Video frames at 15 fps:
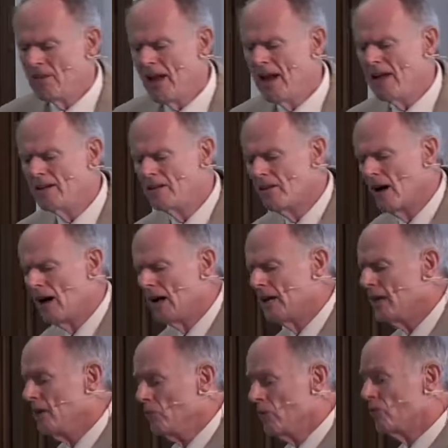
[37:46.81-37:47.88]
And
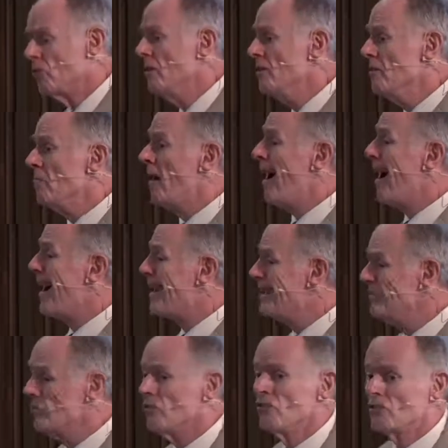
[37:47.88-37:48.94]
he was in the
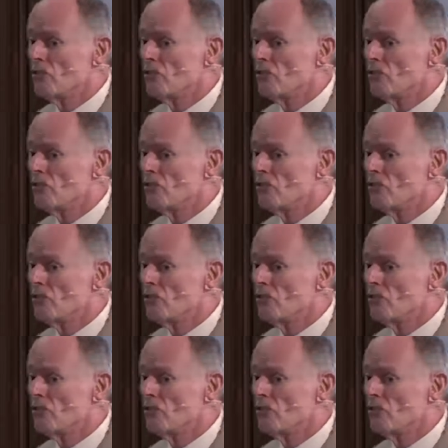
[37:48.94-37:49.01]
mines and